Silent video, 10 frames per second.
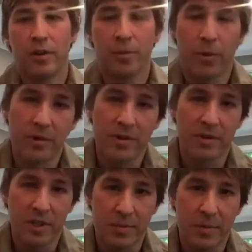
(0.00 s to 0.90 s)

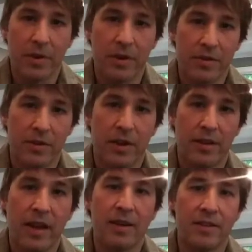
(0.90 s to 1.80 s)
personal experience,
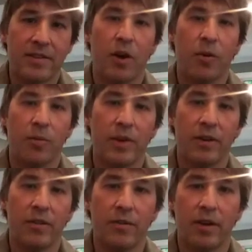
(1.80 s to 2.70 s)
and that has helped
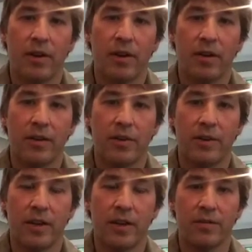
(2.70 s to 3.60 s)
me, at
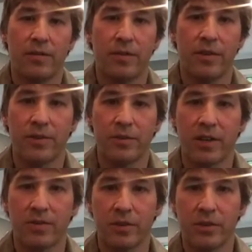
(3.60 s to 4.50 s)
the end of a
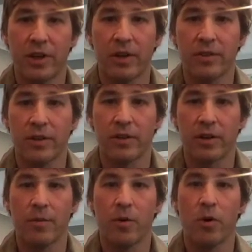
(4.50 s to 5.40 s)
stressful shift, to
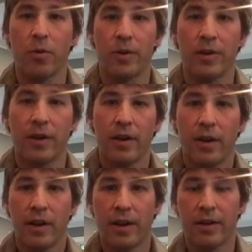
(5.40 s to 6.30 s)
come home
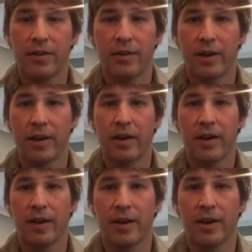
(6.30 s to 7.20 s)
and
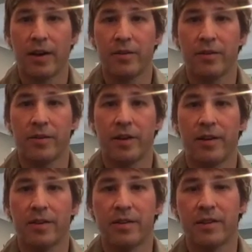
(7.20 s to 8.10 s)

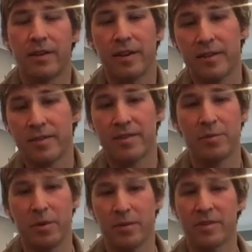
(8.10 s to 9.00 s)
as say,
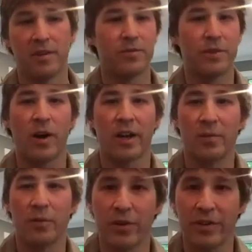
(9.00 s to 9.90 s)
instead of talking
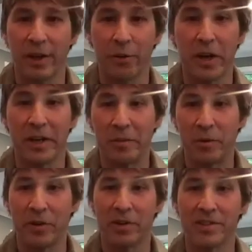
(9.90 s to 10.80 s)
about your day, writing
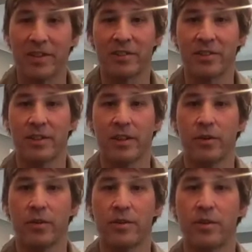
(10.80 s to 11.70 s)
about it, essentially,
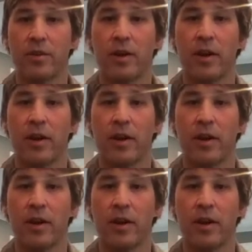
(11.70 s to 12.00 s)
So.